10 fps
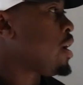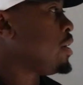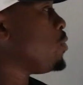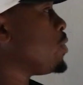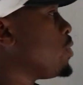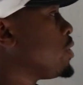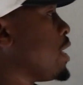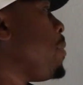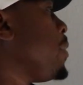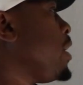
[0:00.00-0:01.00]
And so
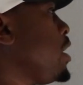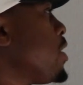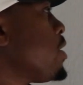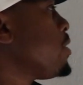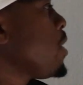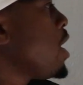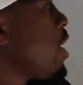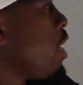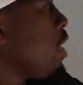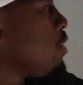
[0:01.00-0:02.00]
what's happening here
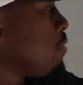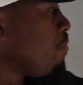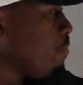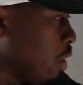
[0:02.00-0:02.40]
is